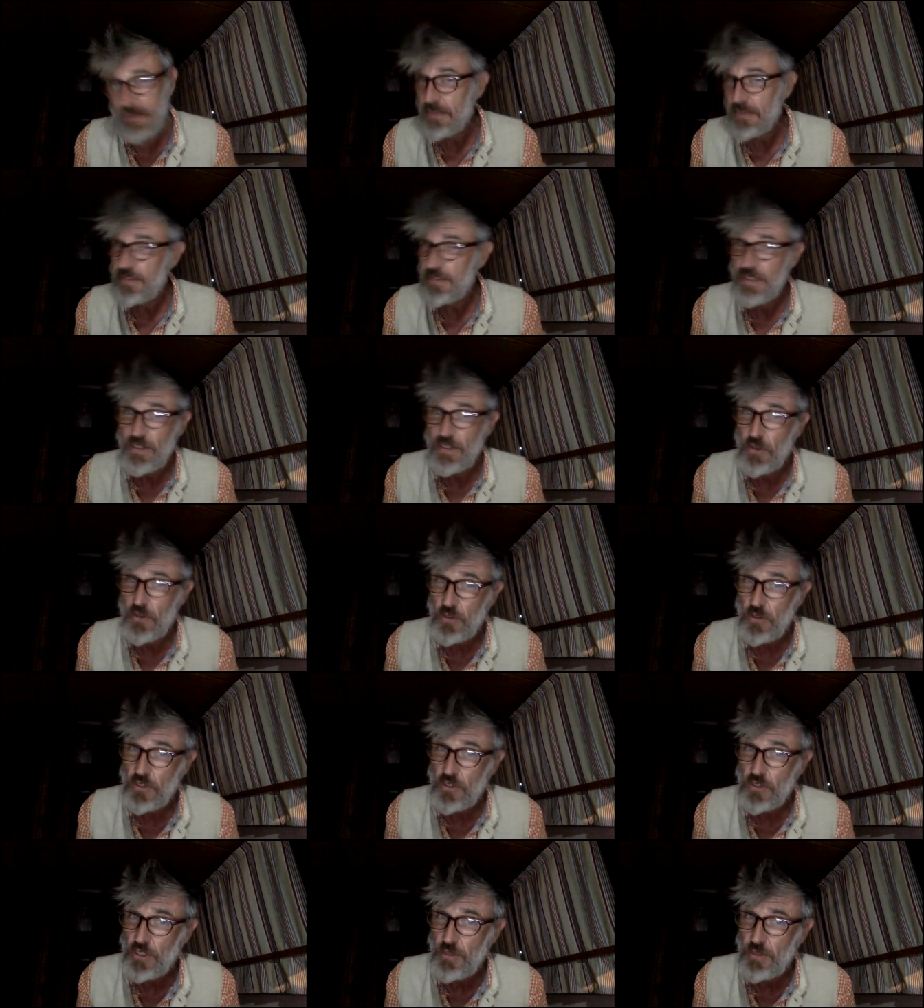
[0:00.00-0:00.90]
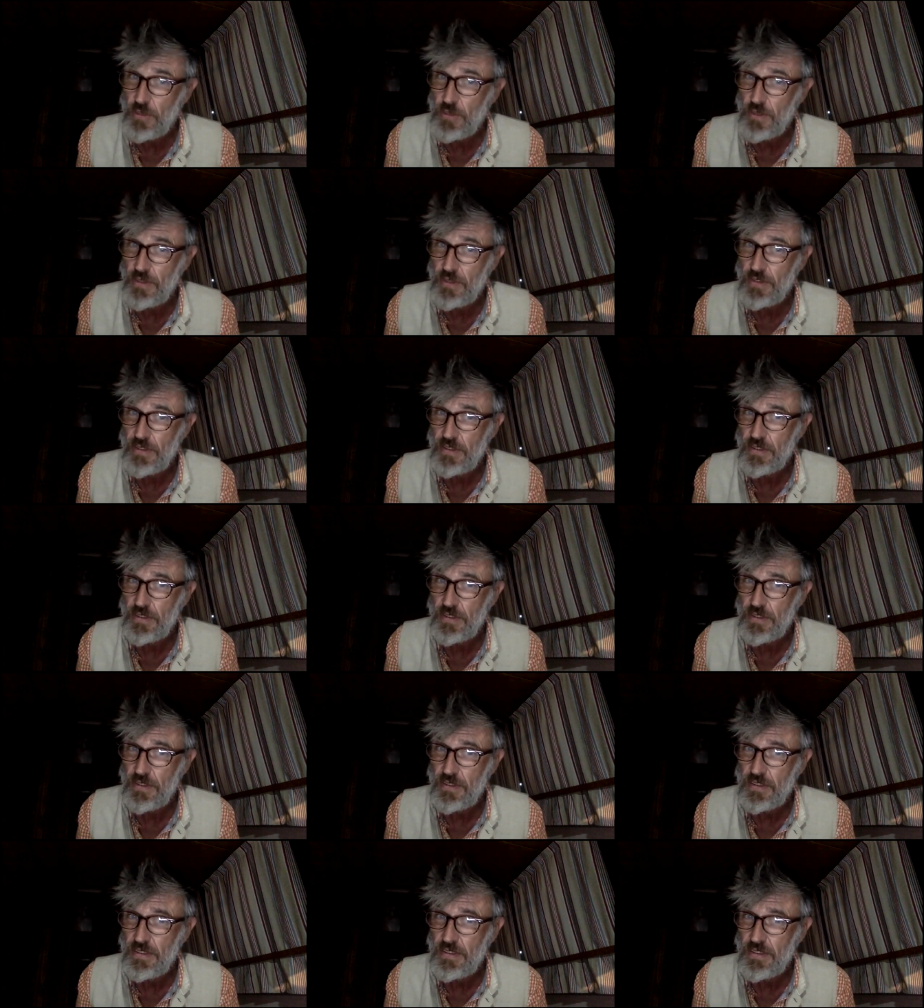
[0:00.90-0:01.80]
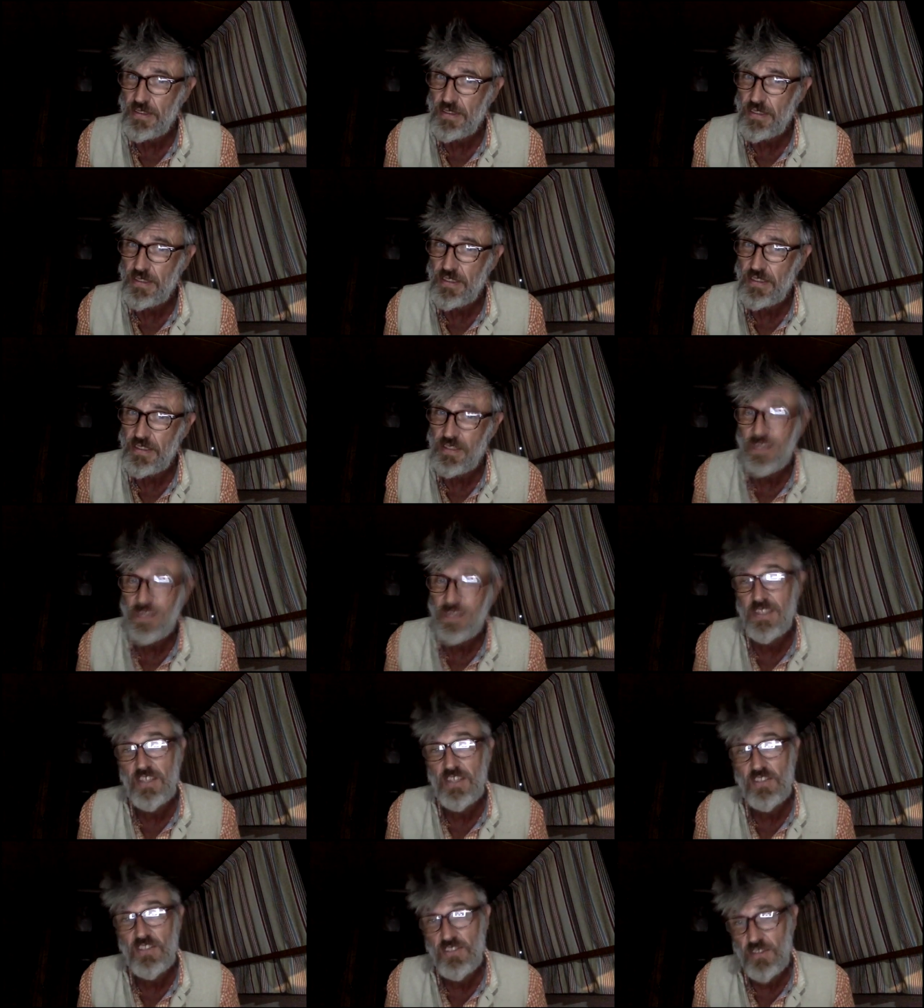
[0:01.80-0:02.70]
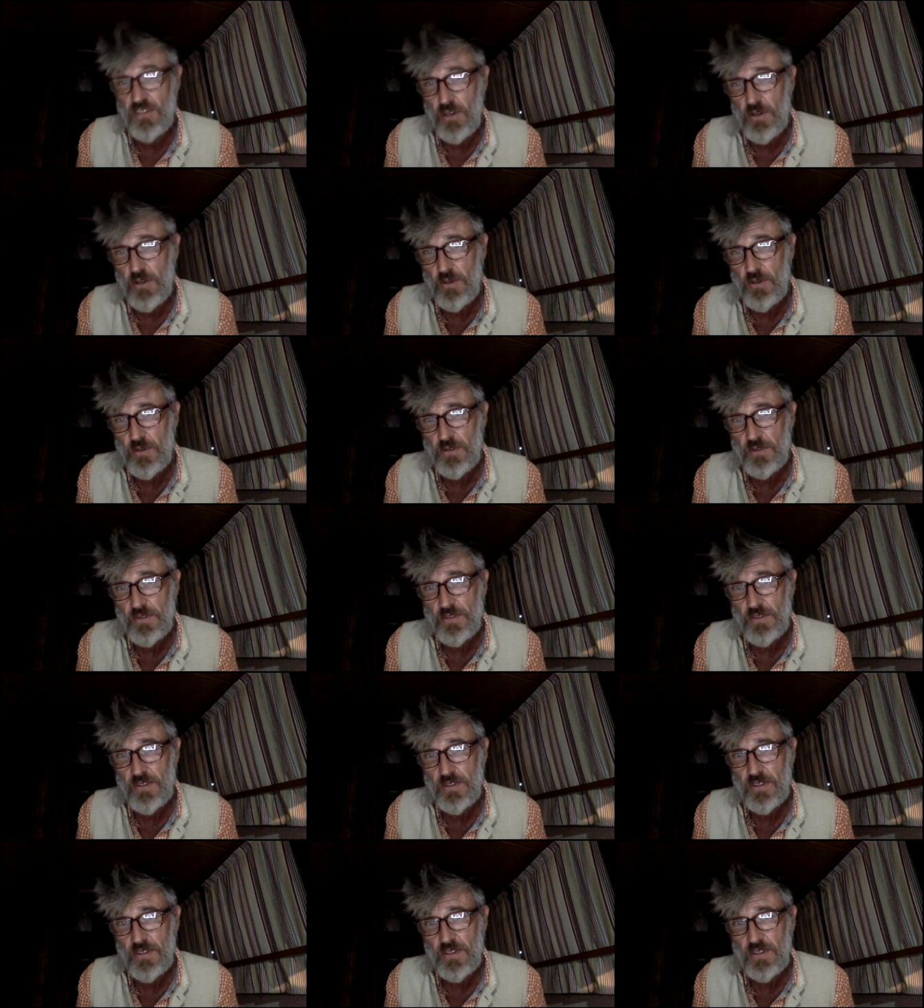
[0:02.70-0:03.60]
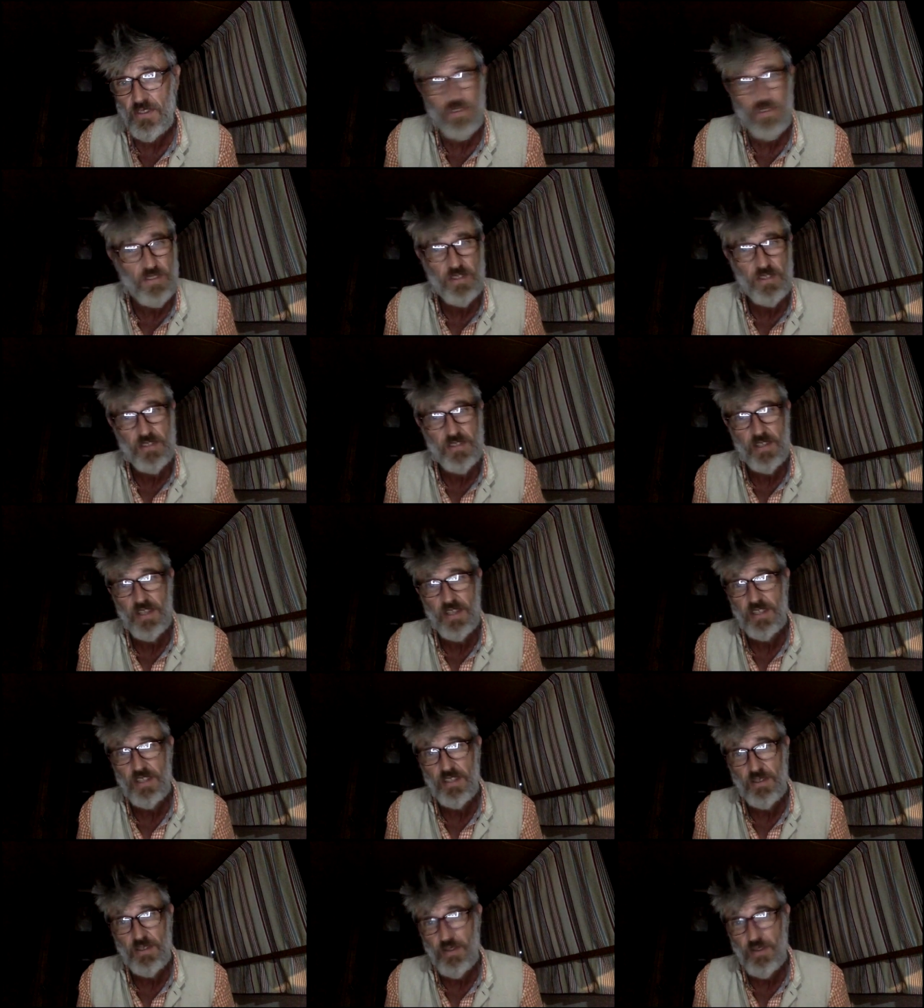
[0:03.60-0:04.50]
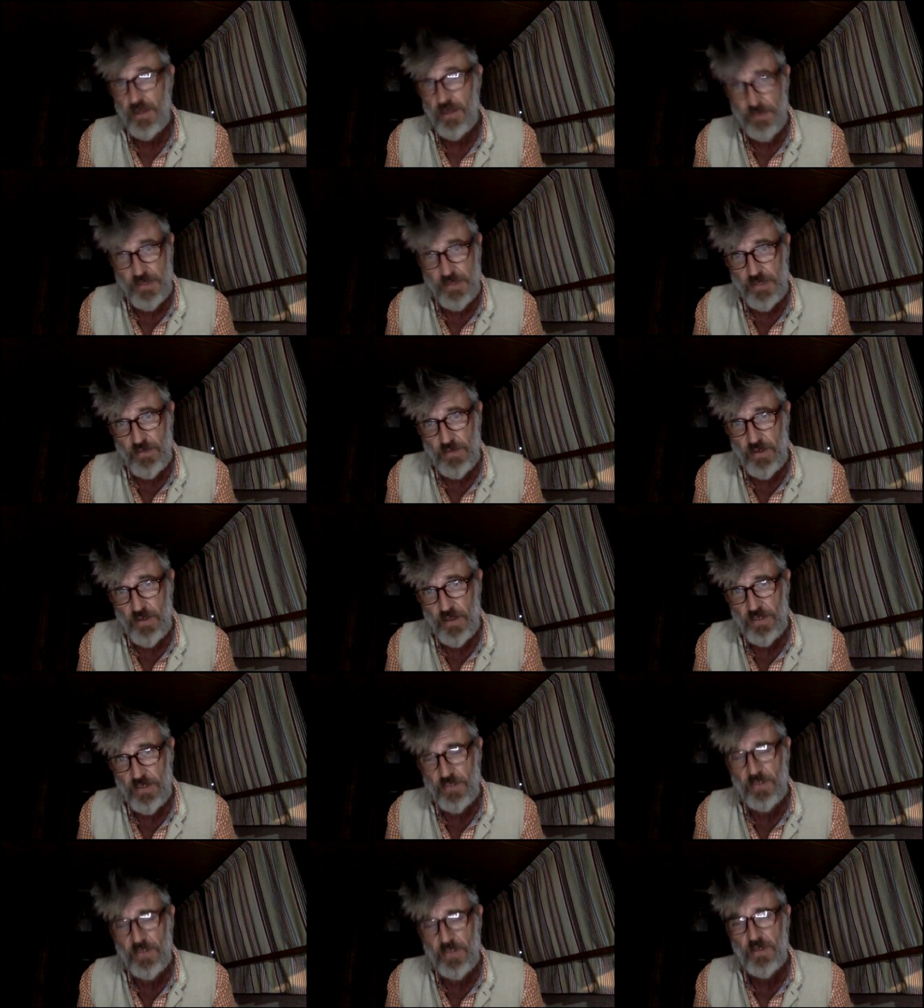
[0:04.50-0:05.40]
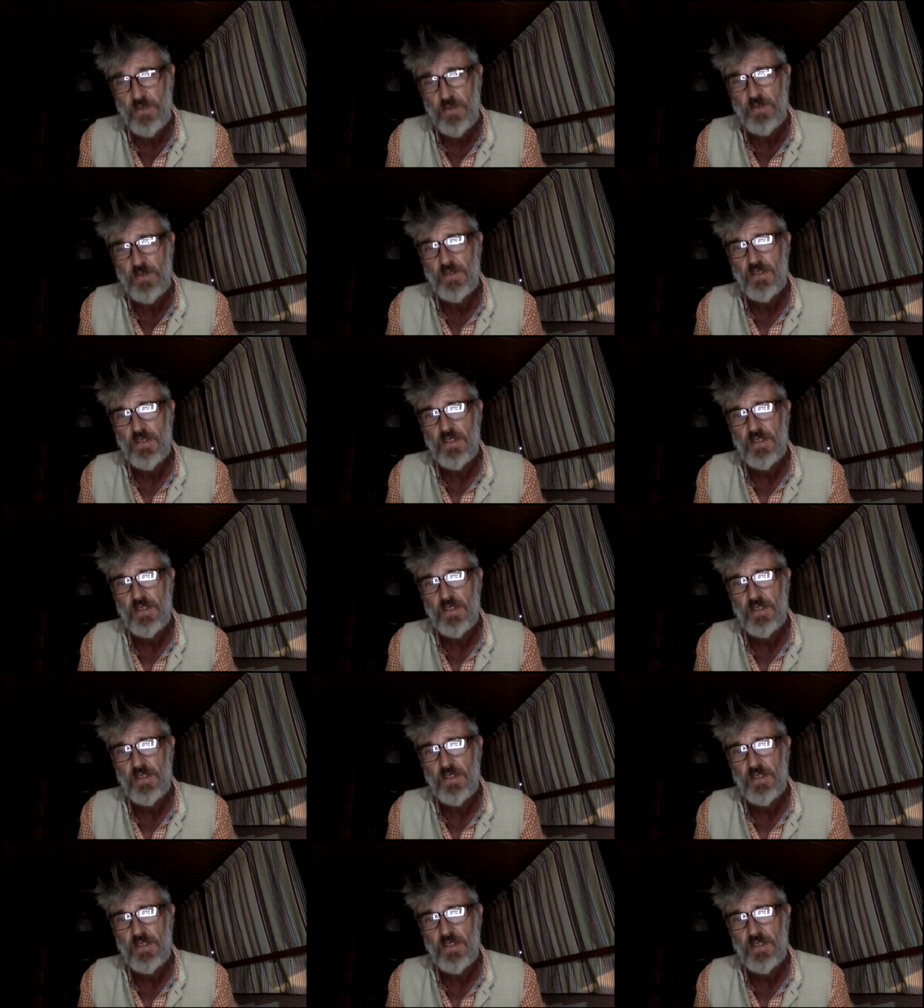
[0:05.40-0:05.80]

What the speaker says: They're not humans. They're souls. Just like you have a divine soul.